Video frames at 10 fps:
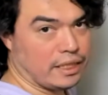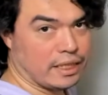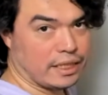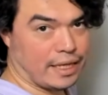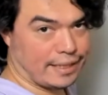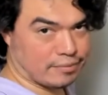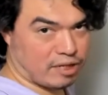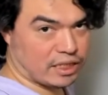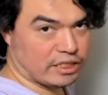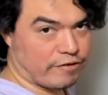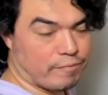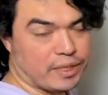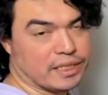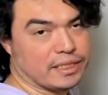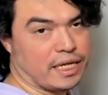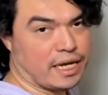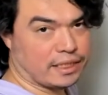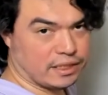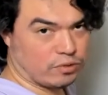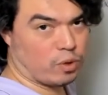get the x by itself because the x
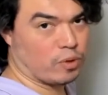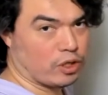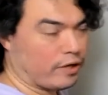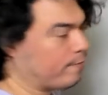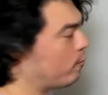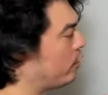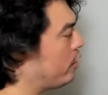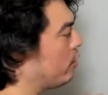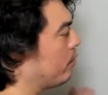is what we're looking for here.